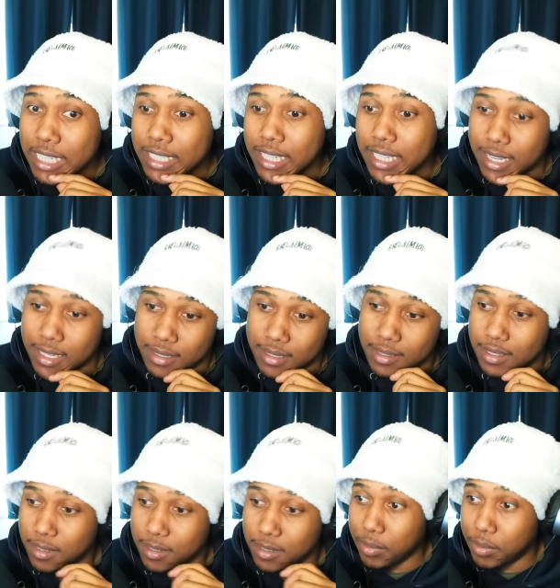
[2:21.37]
chance to
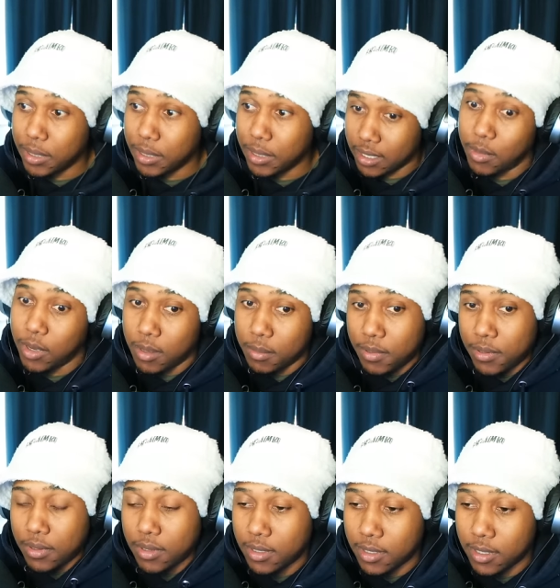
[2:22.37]
beat him up.
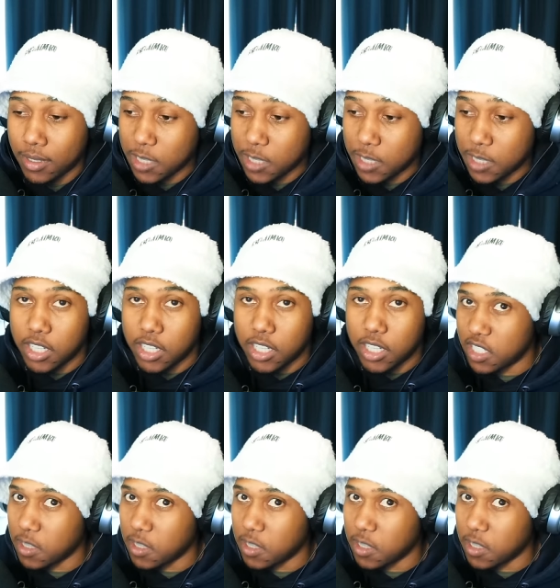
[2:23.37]
Especially because he's a